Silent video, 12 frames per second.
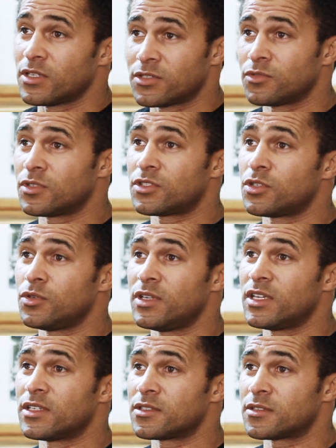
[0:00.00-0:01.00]
under 2
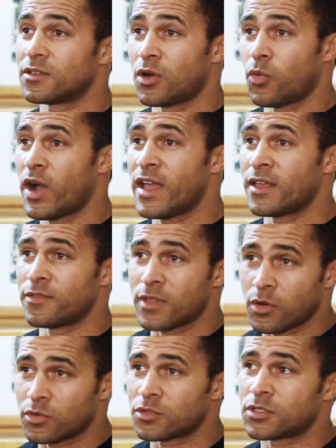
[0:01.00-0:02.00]
years away, and
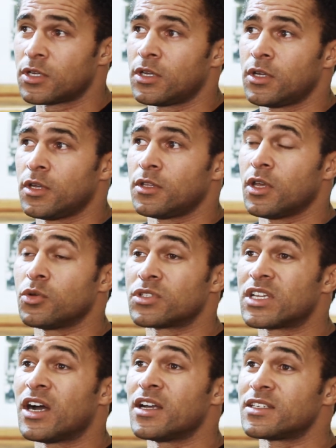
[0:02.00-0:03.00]
those
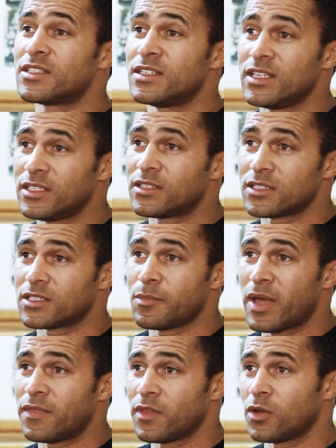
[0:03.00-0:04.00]
guys need to
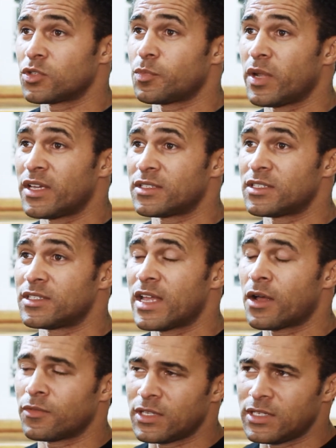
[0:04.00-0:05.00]
cement those places down. They